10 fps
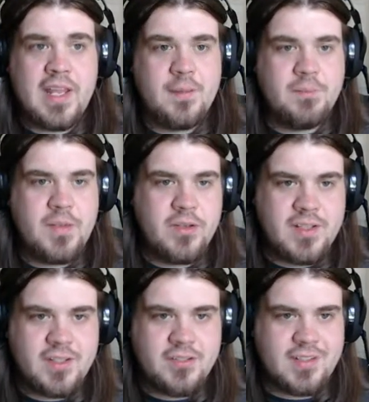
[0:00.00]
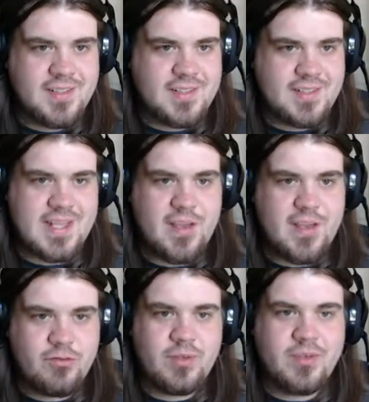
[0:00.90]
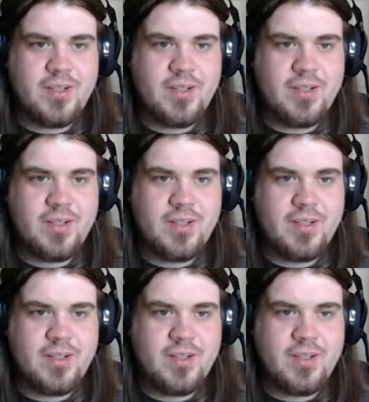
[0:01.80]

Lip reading: And the music just sounds real